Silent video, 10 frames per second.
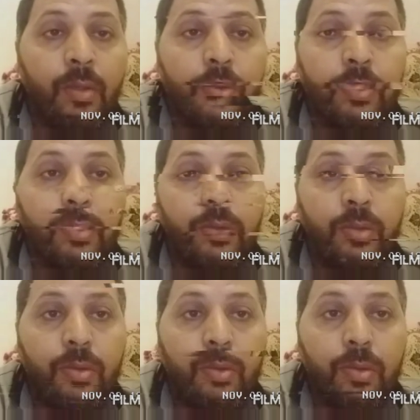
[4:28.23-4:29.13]

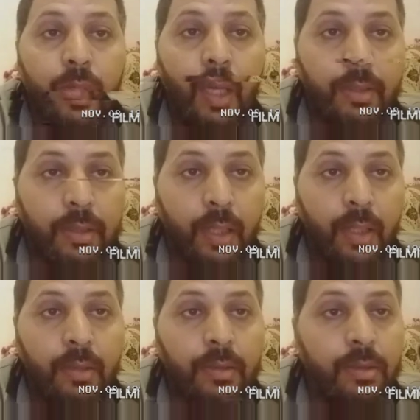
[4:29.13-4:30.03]
to
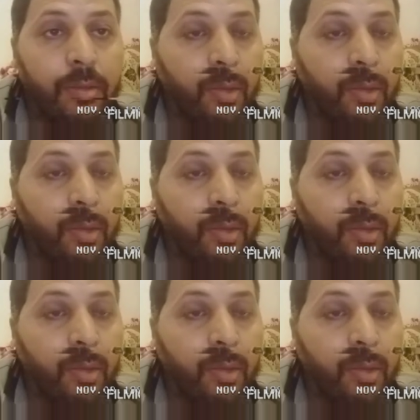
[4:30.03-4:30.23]
attend